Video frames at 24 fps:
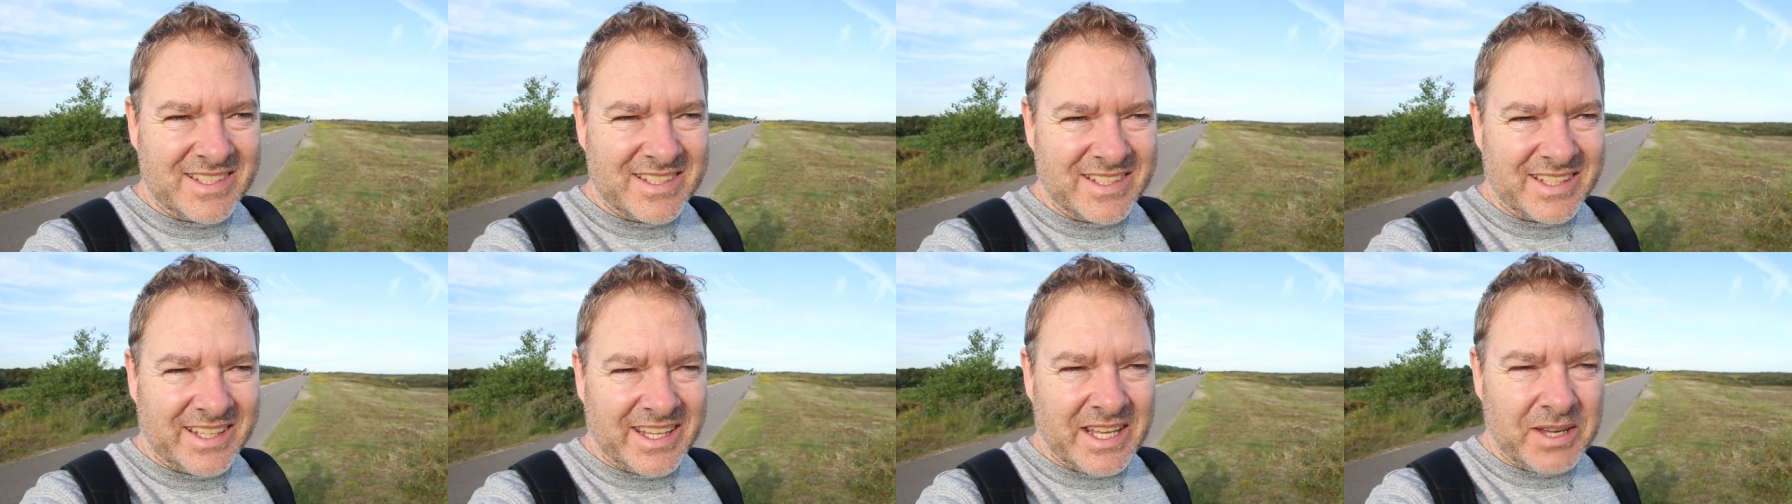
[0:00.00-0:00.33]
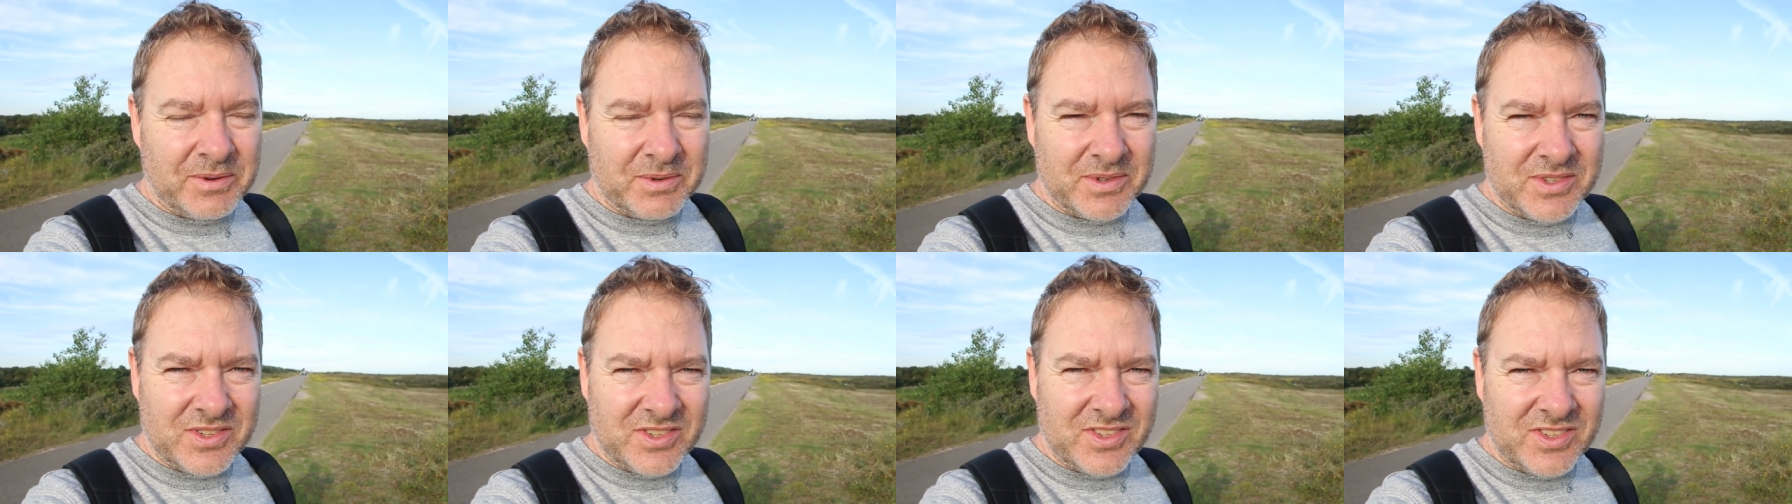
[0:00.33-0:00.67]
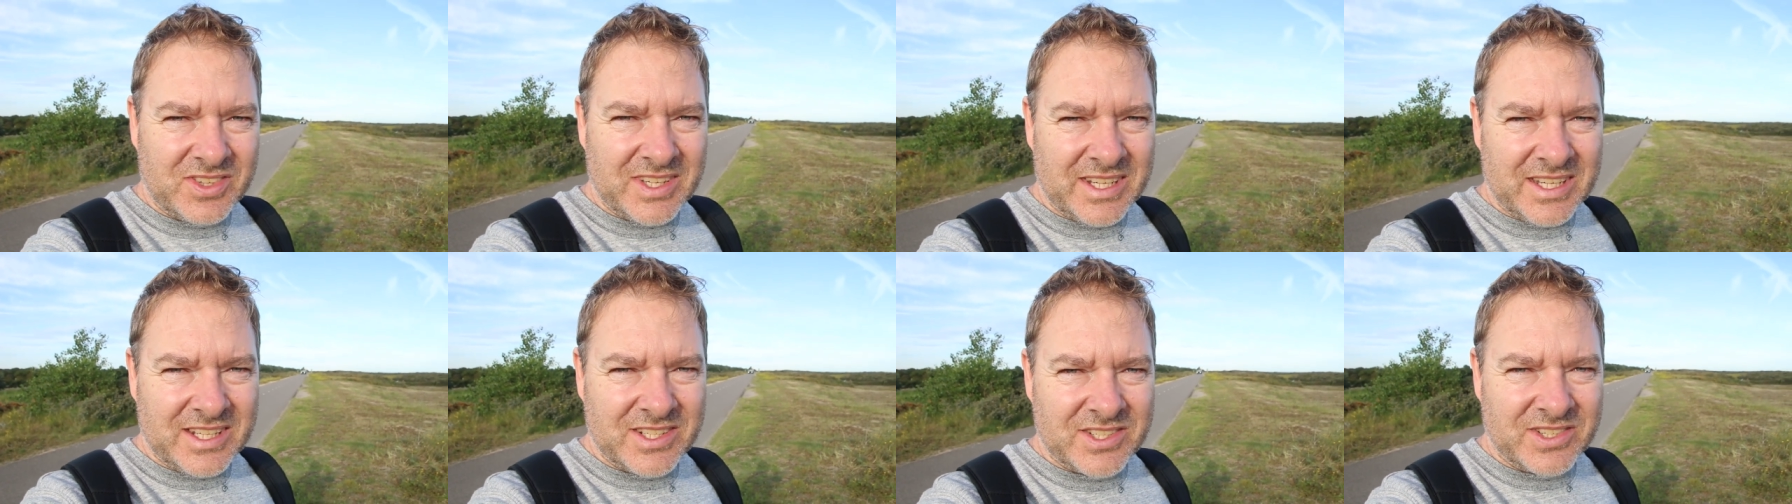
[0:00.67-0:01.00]
So that
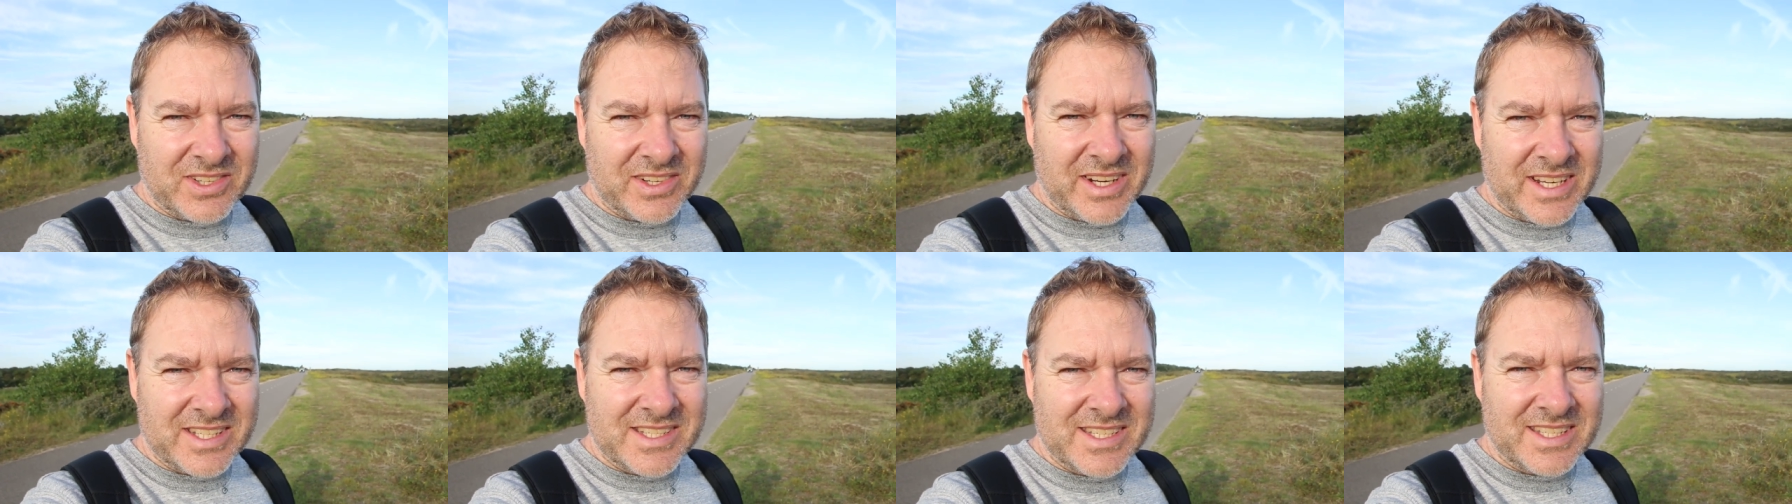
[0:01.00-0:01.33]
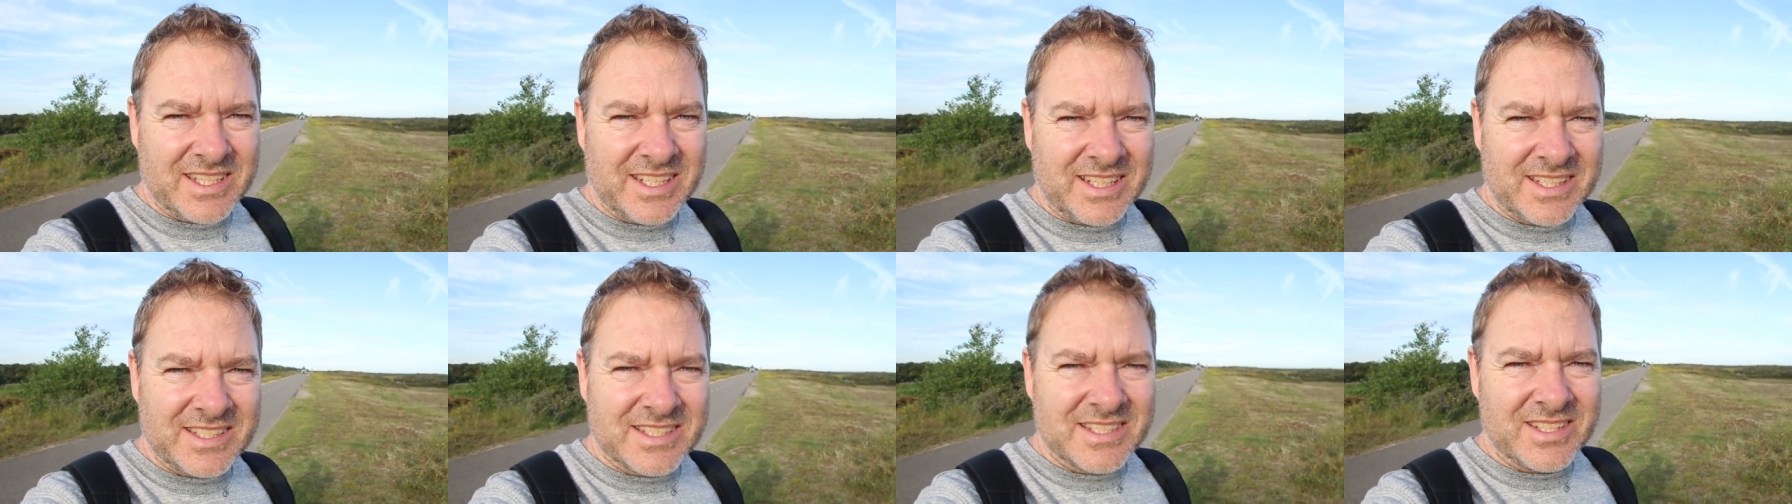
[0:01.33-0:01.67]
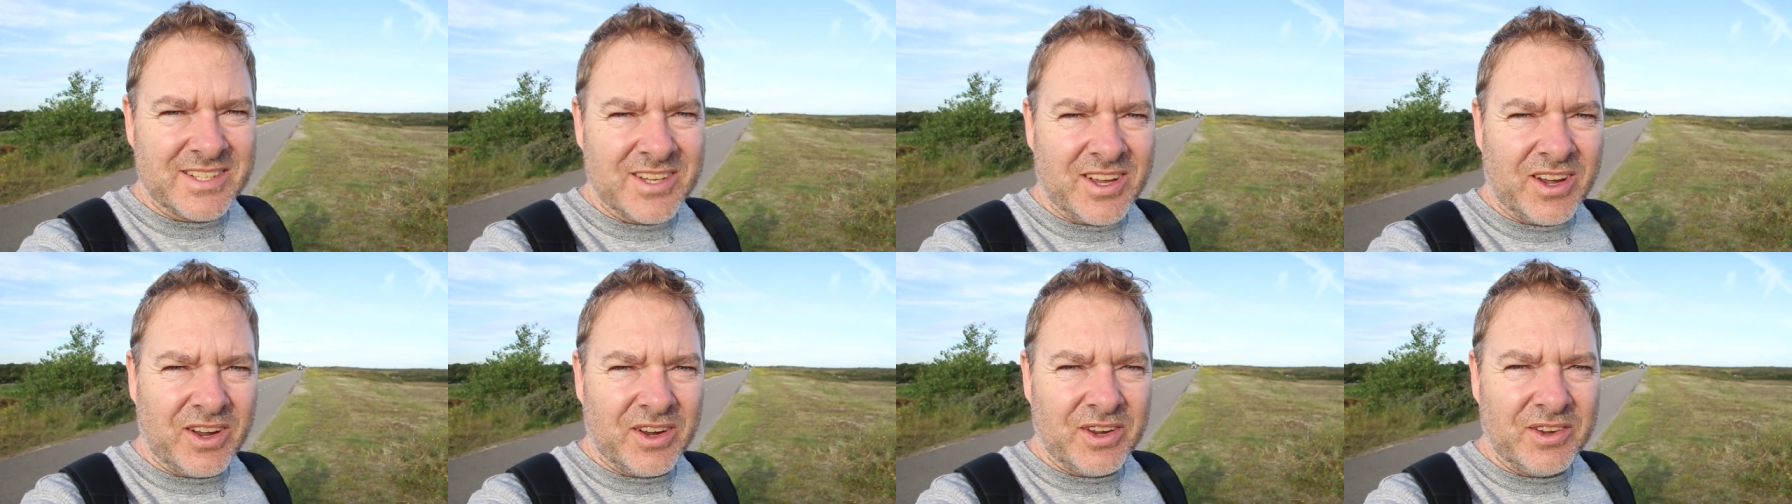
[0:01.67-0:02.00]
was interesting
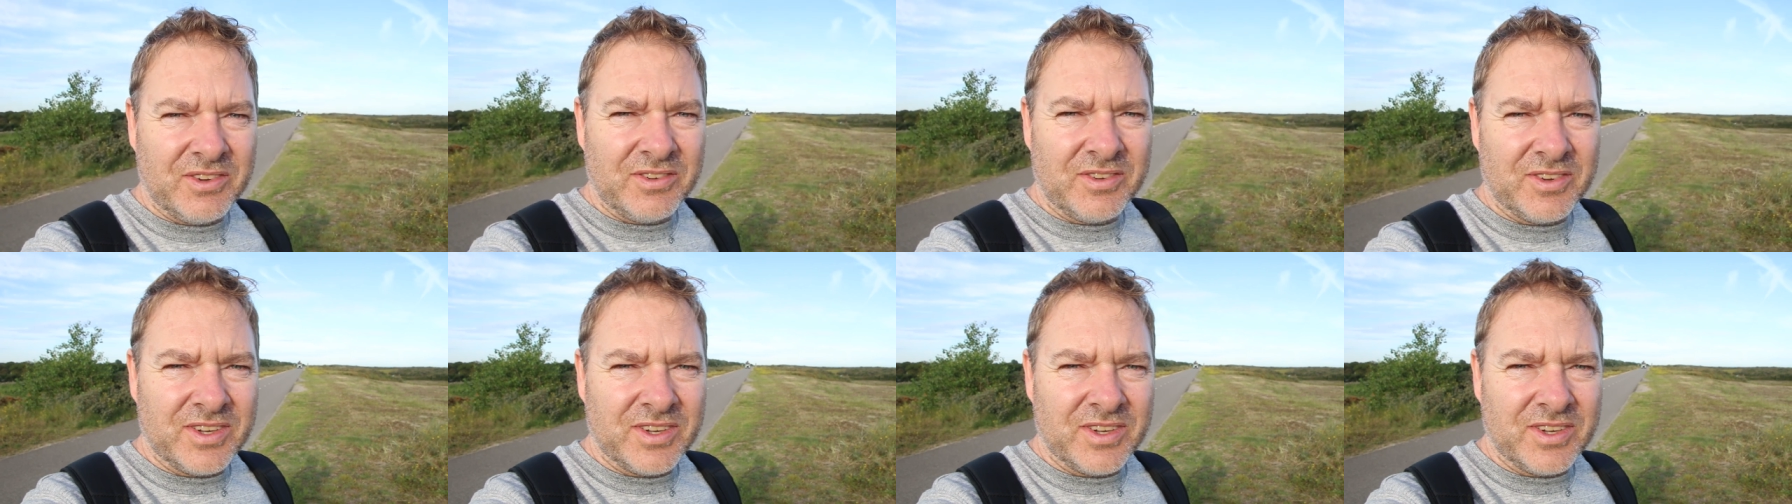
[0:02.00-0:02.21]
to know